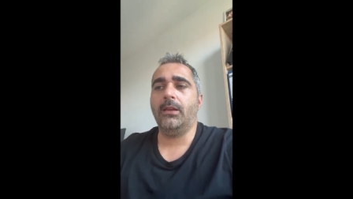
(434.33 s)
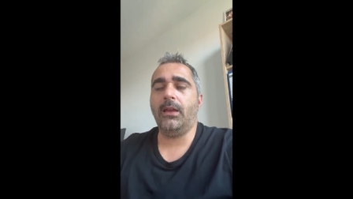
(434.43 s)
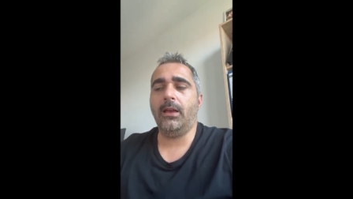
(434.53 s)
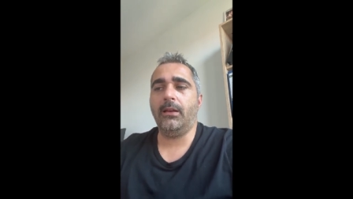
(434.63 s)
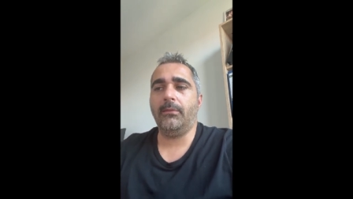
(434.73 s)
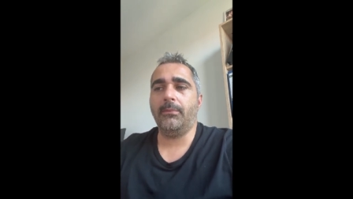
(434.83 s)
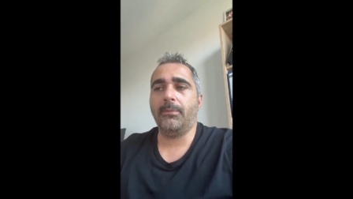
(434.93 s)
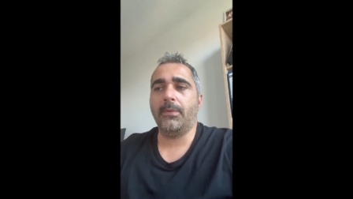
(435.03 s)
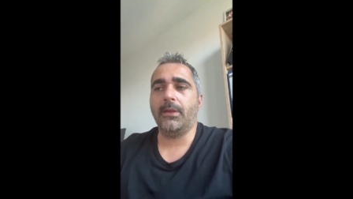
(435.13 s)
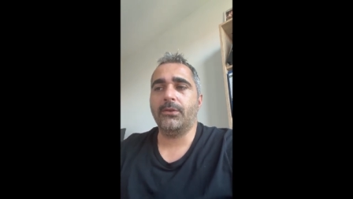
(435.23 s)
Yeah,
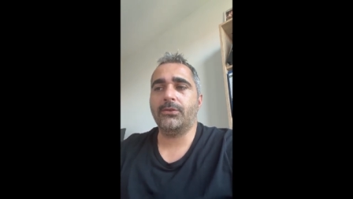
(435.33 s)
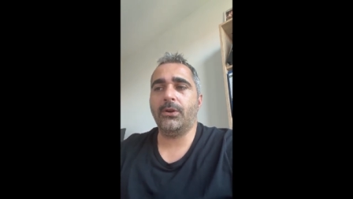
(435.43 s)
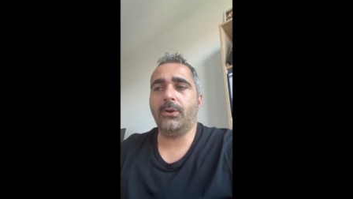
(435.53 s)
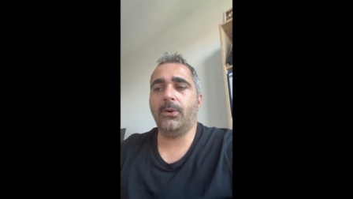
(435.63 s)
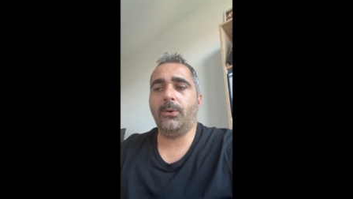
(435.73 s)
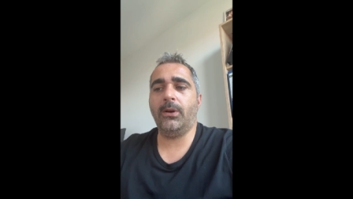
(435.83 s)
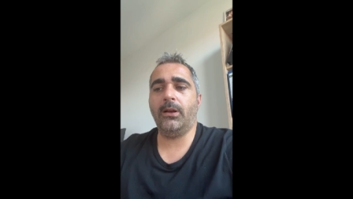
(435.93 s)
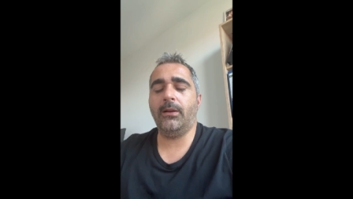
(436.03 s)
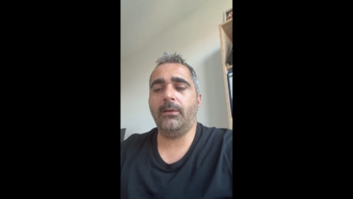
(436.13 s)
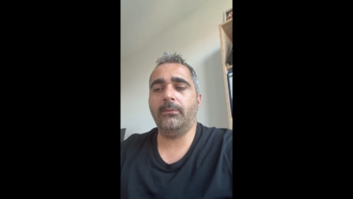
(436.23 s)
so
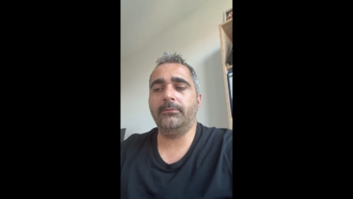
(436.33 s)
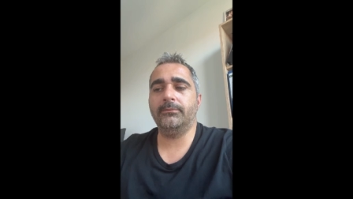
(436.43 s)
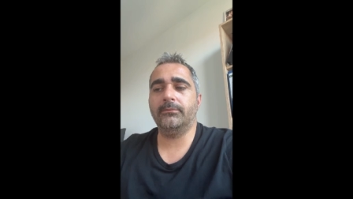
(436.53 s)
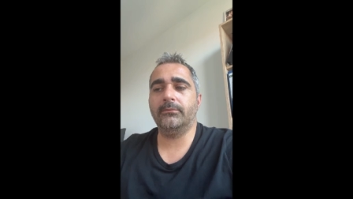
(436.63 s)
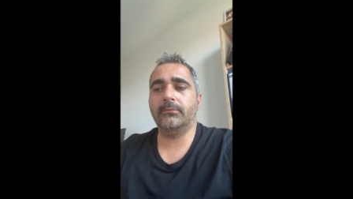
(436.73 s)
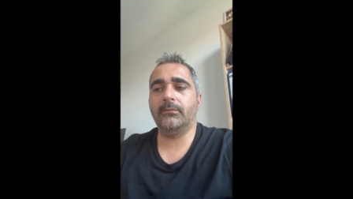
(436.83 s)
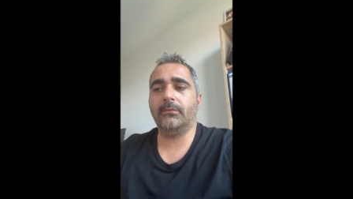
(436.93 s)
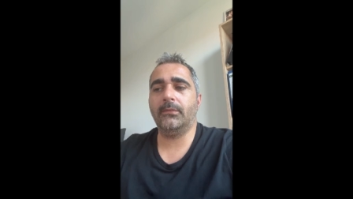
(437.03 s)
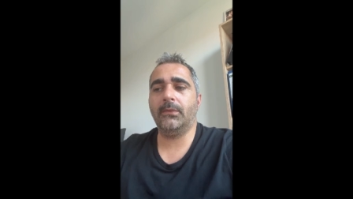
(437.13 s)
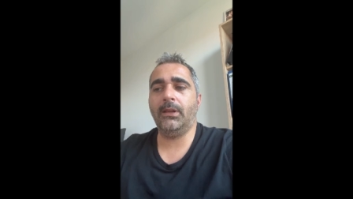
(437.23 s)
um,
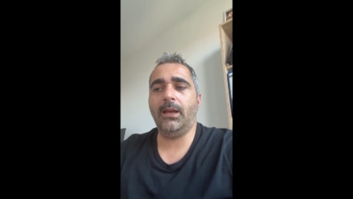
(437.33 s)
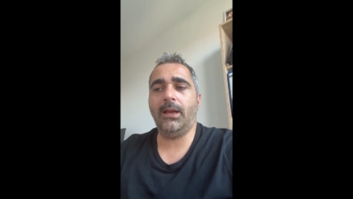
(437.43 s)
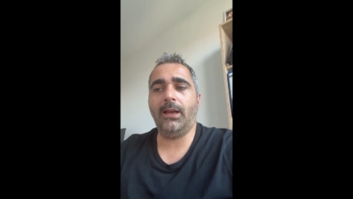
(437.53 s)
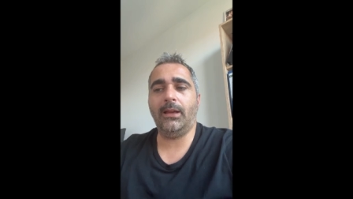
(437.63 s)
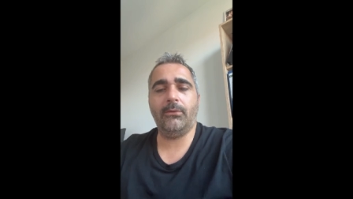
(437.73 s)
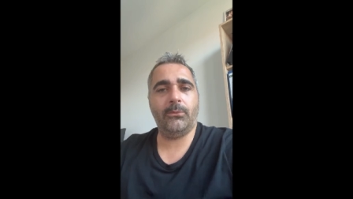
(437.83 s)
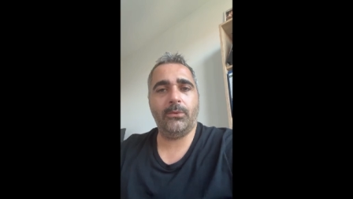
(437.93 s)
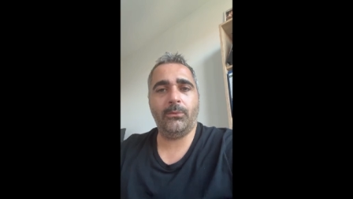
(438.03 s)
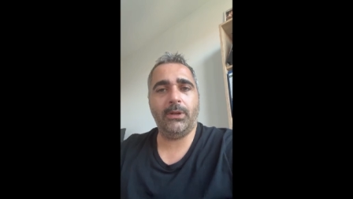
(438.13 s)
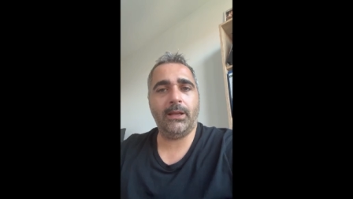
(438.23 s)
yeah,
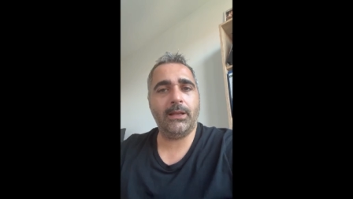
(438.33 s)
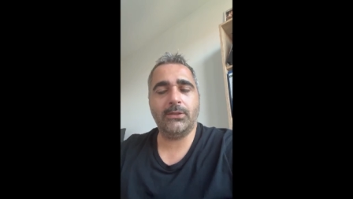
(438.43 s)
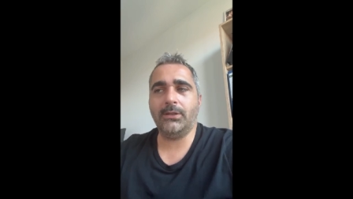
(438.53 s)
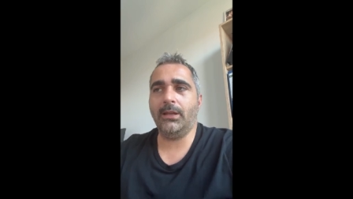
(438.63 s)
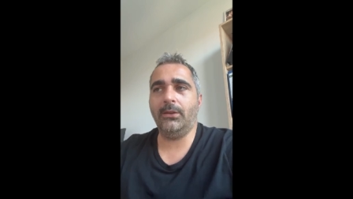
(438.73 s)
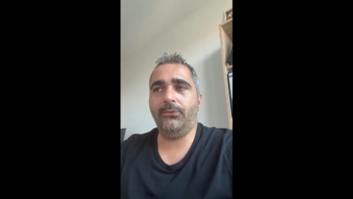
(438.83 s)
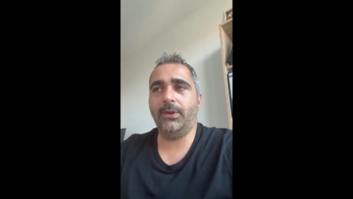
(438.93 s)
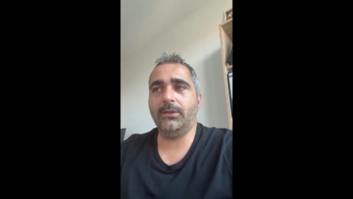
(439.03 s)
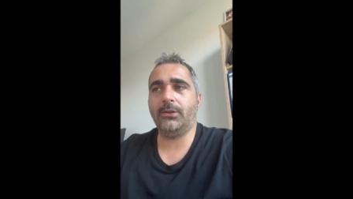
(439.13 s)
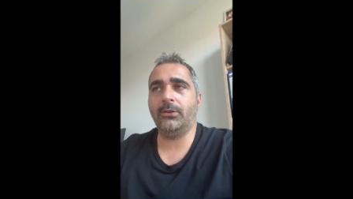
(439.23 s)
what I can say,
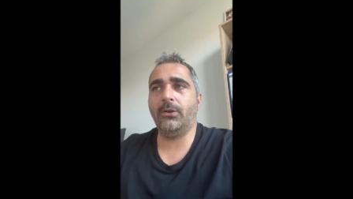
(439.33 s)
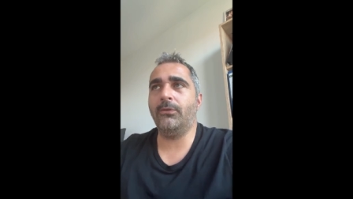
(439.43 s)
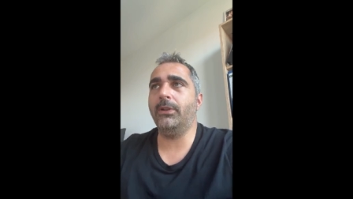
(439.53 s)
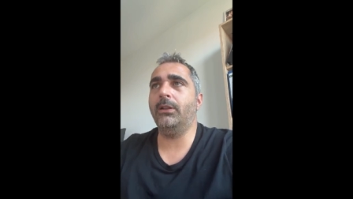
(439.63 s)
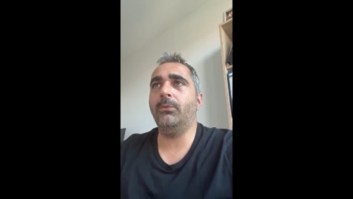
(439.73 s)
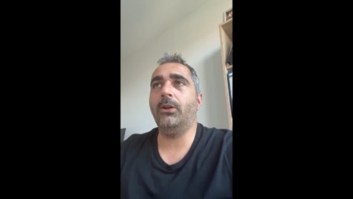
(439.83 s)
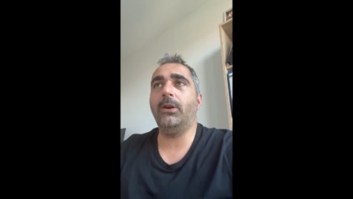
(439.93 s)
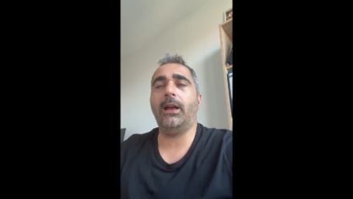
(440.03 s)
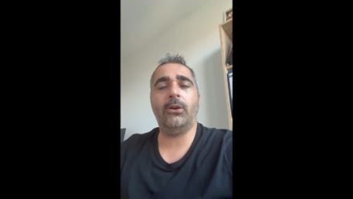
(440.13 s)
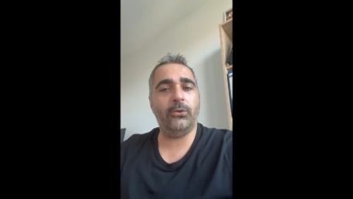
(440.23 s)
things are going really
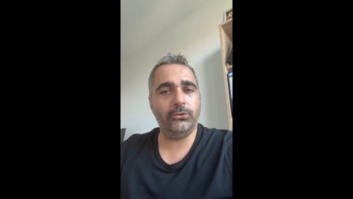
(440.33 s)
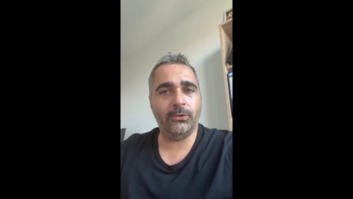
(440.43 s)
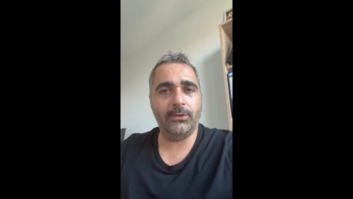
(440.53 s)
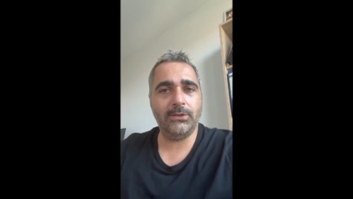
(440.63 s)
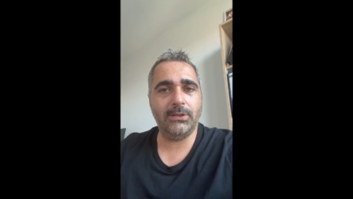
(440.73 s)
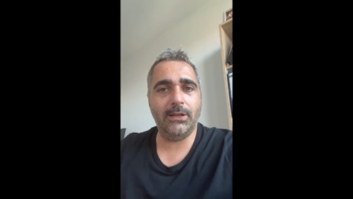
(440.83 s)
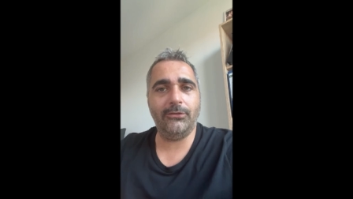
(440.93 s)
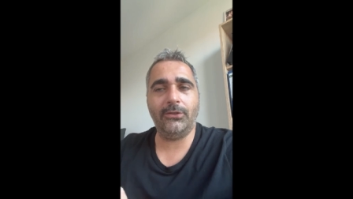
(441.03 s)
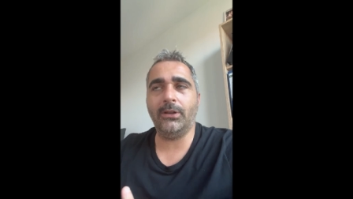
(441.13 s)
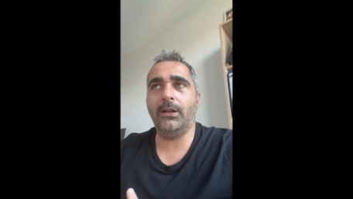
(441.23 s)
well. I also
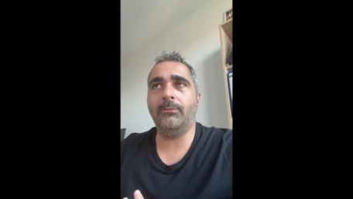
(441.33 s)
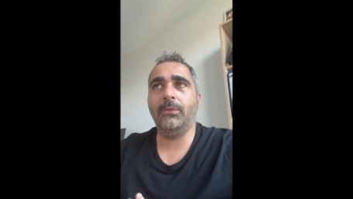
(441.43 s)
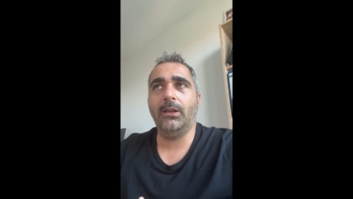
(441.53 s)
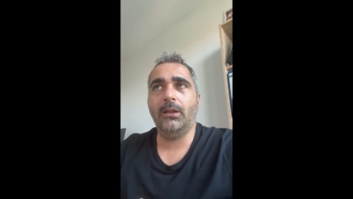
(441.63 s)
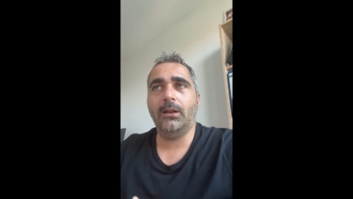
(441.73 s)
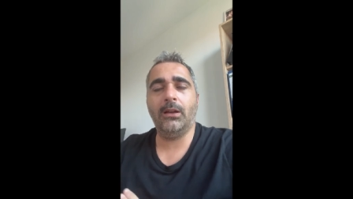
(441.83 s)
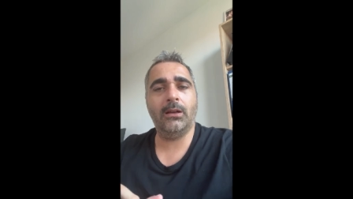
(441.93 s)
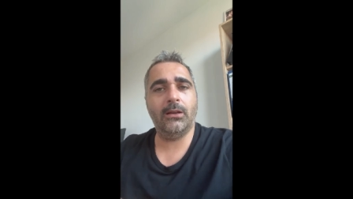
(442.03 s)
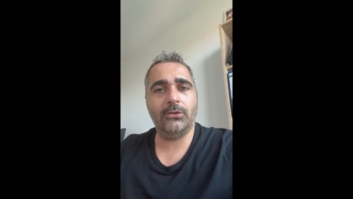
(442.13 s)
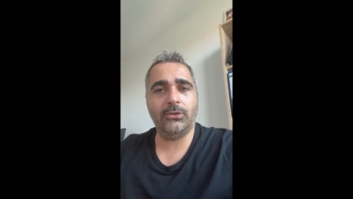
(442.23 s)
received um,
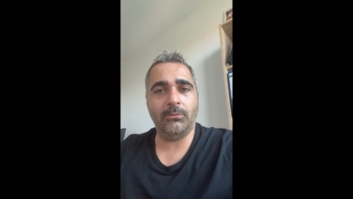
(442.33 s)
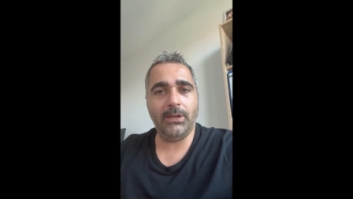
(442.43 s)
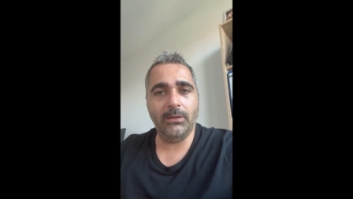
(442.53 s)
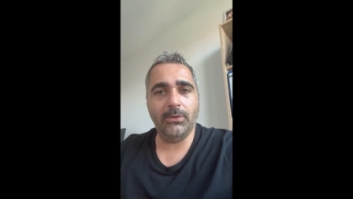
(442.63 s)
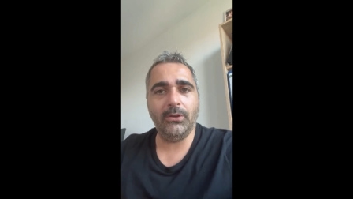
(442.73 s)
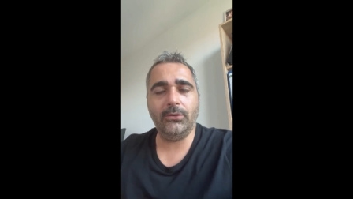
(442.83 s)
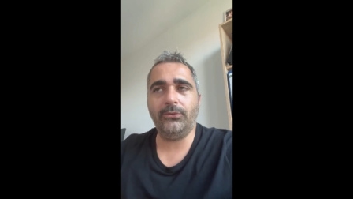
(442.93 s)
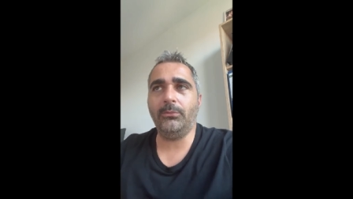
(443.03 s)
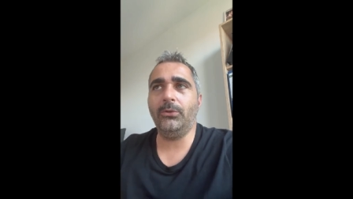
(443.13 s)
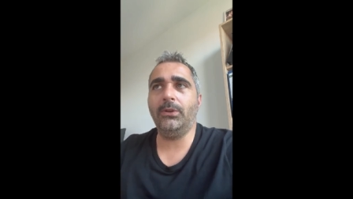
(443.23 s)
uh, some emails
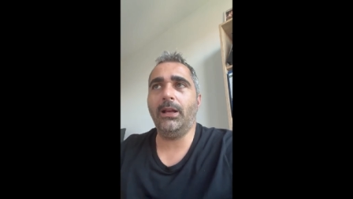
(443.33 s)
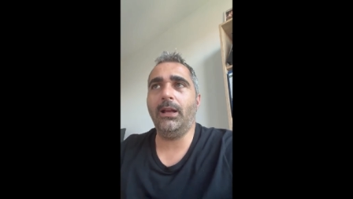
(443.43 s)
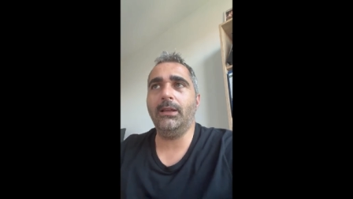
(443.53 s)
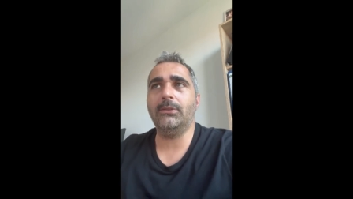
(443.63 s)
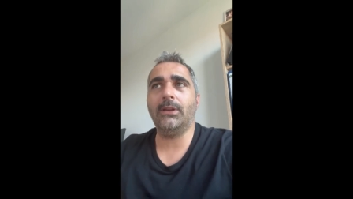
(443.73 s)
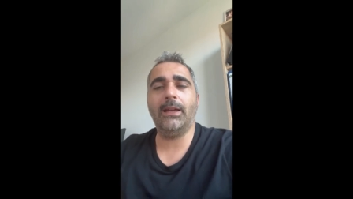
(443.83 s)
from you guys.